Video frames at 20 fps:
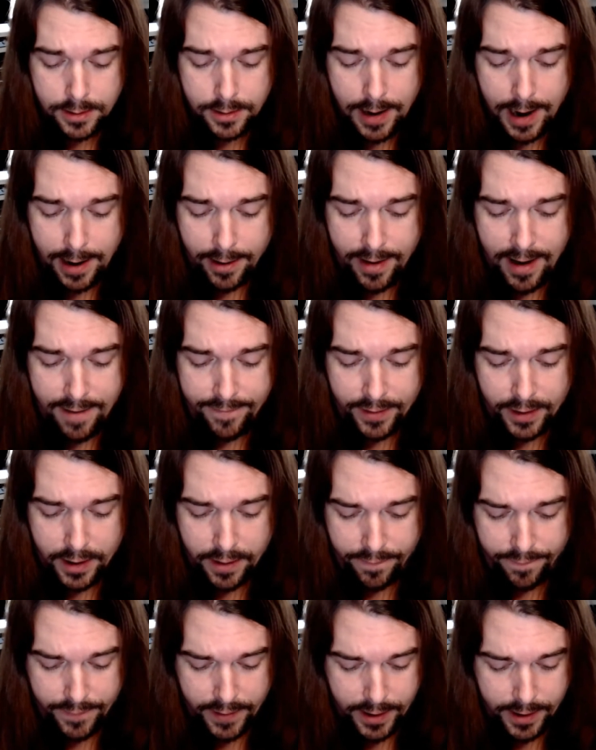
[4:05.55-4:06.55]
I don't have
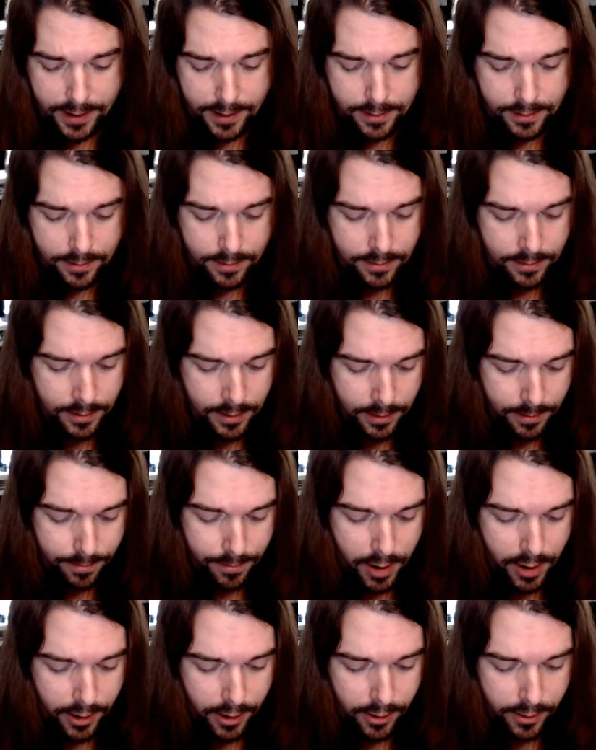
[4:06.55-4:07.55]
enough
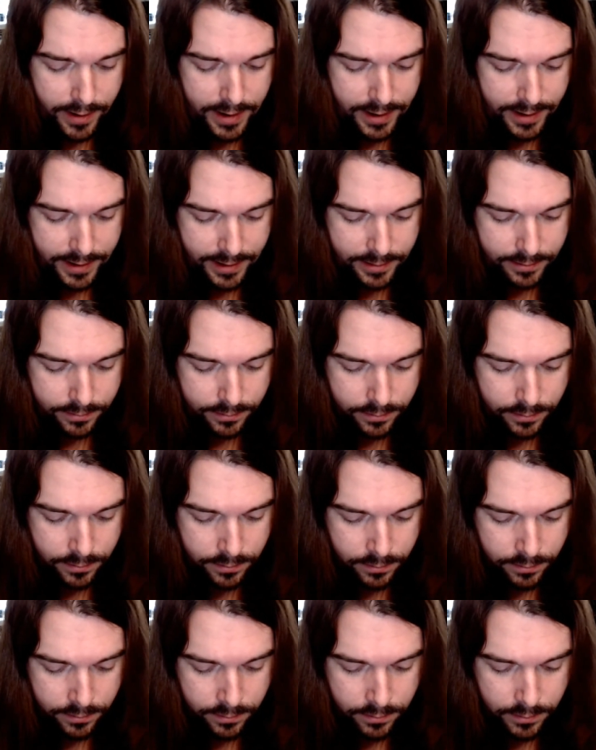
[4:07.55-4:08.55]
margarita
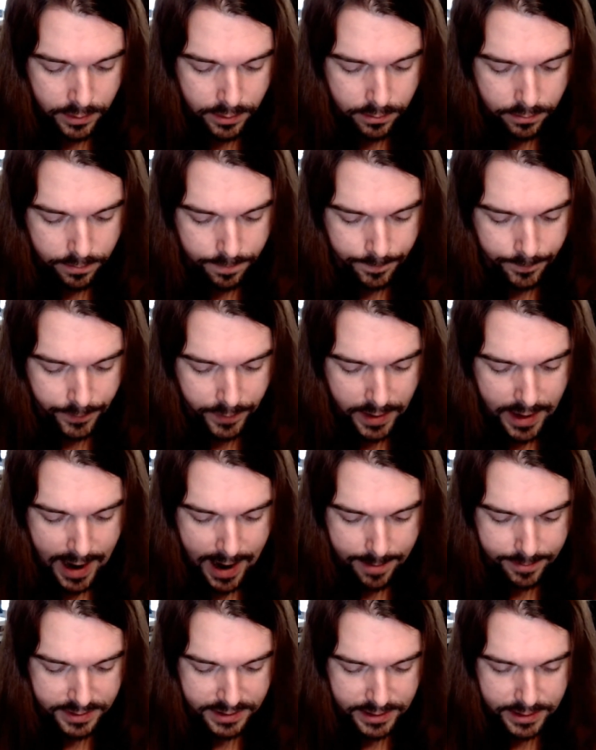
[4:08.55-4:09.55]

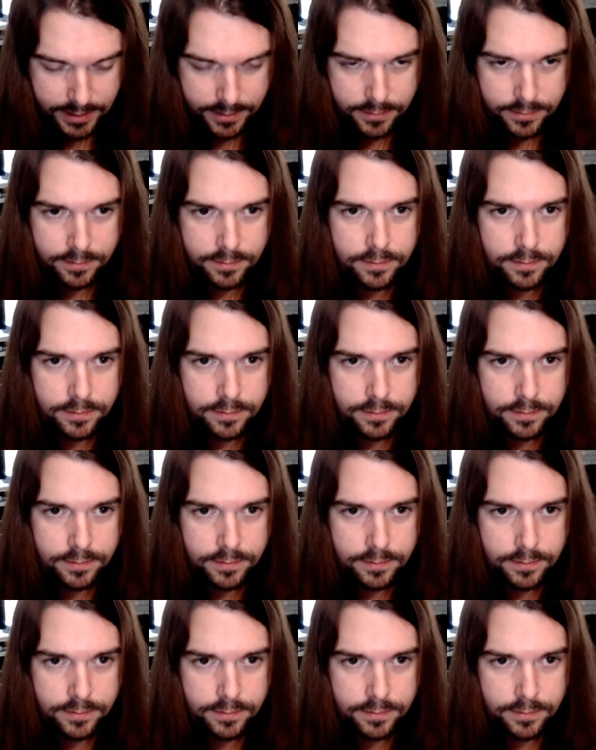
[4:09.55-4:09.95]
capsaicin